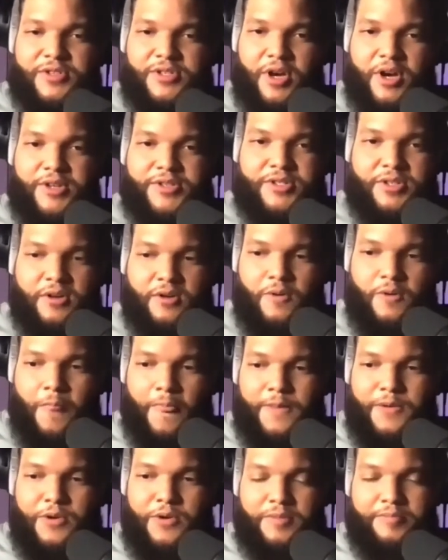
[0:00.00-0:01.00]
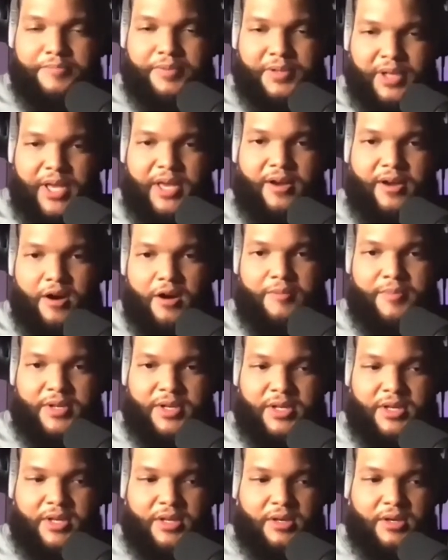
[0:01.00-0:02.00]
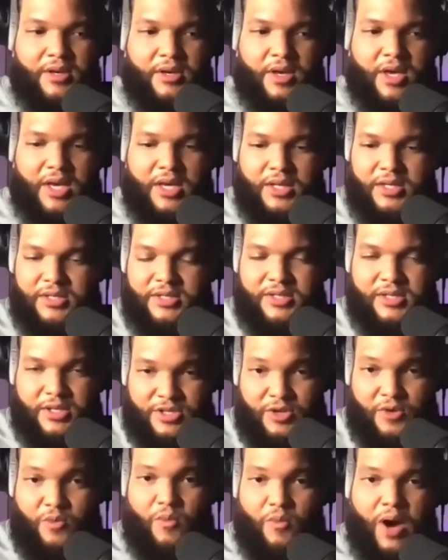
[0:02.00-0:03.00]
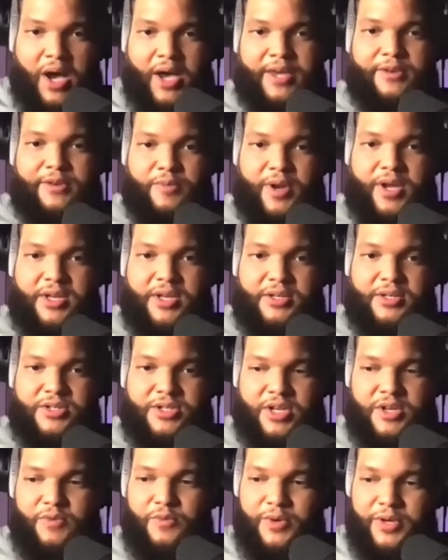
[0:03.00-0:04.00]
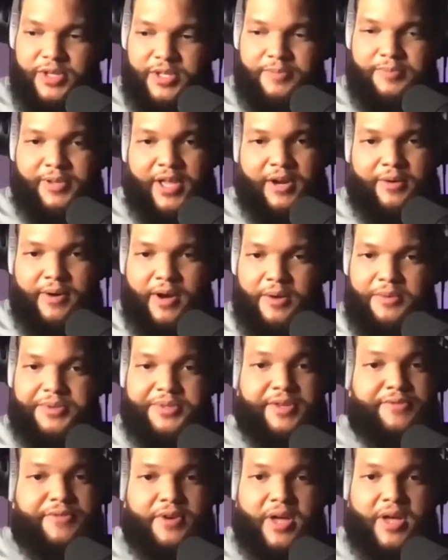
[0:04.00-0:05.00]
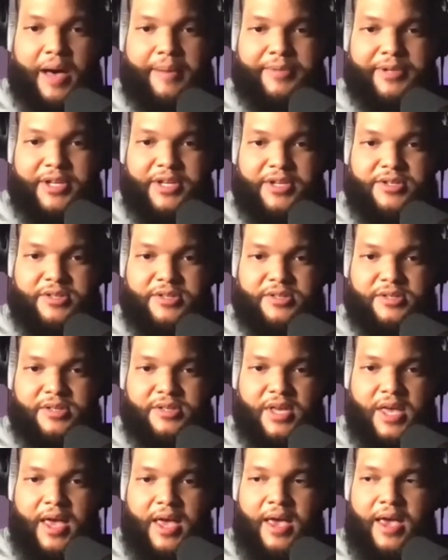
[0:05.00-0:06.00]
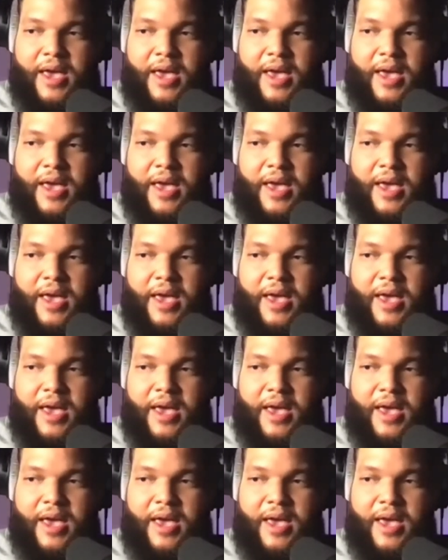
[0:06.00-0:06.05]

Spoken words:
There's also, you can play harmony in such a wide range and really play around with different combinations